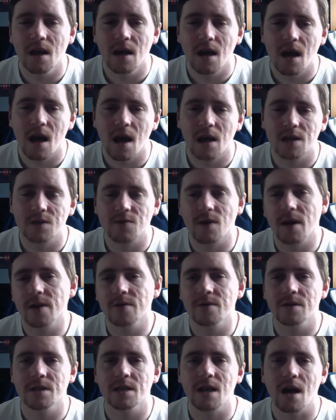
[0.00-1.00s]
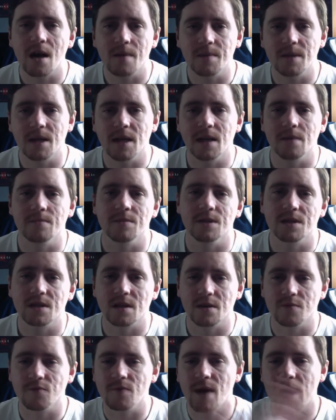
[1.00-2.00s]
Uh, so rather than topping it, I'm just
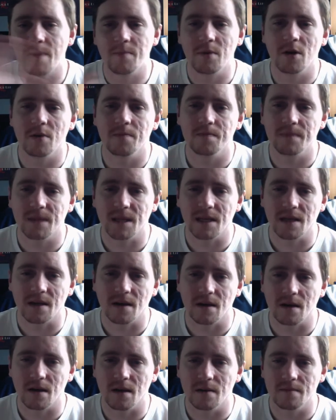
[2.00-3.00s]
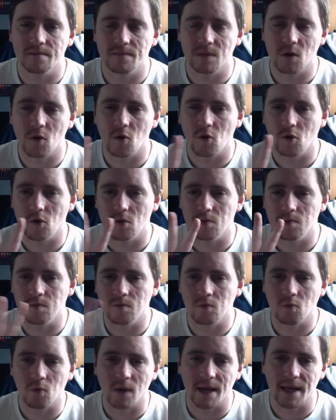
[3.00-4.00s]
going to wrap up the uh, the whole
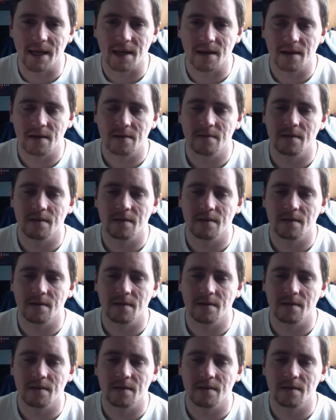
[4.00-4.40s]
week.